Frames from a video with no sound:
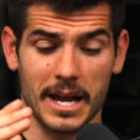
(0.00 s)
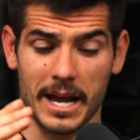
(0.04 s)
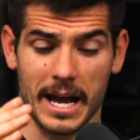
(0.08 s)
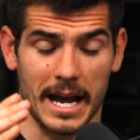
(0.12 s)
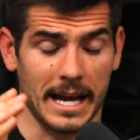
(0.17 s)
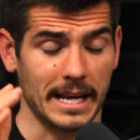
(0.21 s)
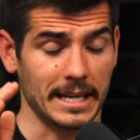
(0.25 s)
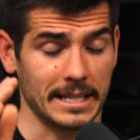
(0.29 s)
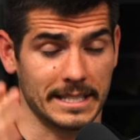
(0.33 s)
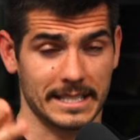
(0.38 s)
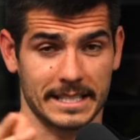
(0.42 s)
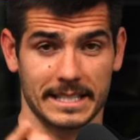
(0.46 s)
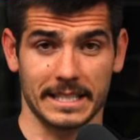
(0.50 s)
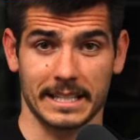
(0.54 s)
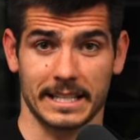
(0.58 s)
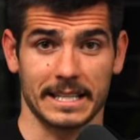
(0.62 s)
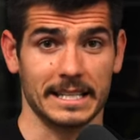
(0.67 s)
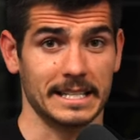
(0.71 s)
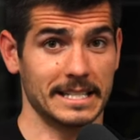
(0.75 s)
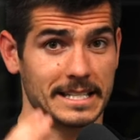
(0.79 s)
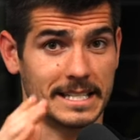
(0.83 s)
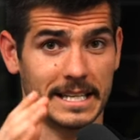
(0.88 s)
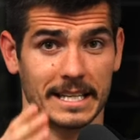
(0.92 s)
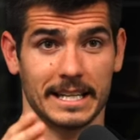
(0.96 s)
I
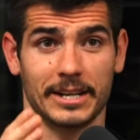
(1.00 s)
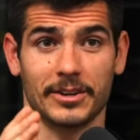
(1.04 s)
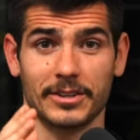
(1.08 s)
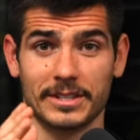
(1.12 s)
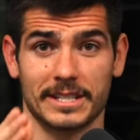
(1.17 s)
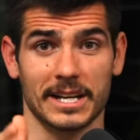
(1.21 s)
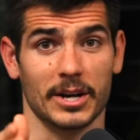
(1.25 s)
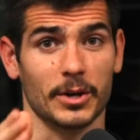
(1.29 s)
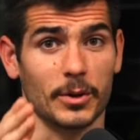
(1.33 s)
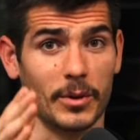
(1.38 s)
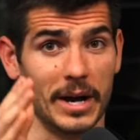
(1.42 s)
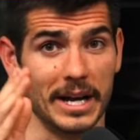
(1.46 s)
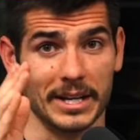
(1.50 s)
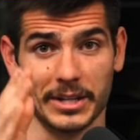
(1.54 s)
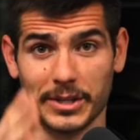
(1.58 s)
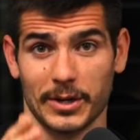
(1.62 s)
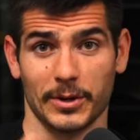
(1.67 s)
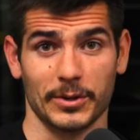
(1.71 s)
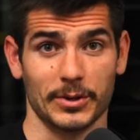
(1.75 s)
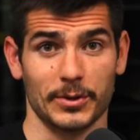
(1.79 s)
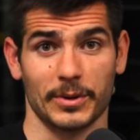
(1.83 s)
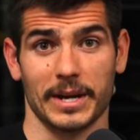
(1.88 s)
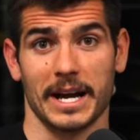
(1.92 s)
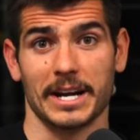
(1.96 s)
can sit here and tell you, I
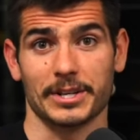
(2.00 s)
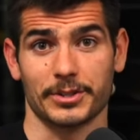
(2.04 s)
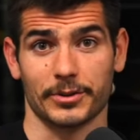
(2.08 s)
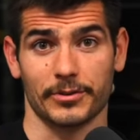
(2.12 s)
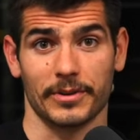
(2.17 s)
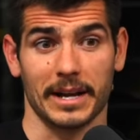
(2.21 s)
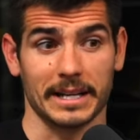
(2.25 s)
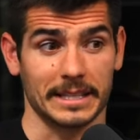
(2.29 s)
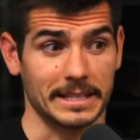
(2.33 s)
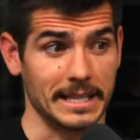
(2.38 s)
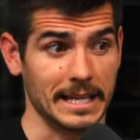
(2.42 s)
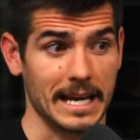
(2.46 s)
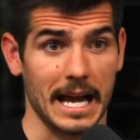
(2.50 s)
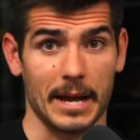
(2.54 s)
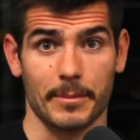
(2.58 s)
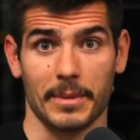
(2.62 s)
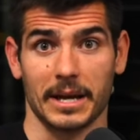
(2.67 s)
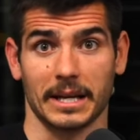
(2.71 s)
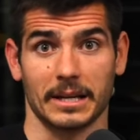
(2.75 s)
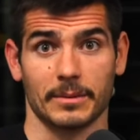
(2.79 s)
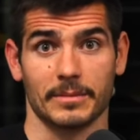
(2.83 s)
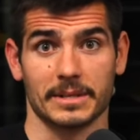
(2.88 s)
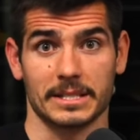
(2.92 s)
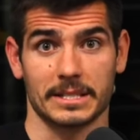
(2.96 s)
know you guys are like, did I
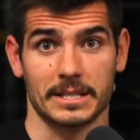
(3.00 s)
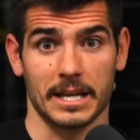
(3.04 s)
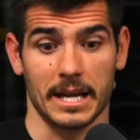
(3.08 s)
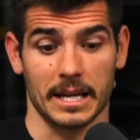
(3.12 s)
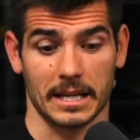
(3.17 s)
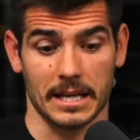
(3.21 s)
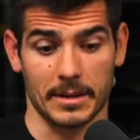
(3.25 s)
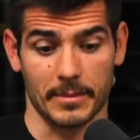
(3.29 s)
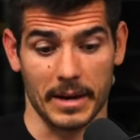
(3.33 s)
make a mistake?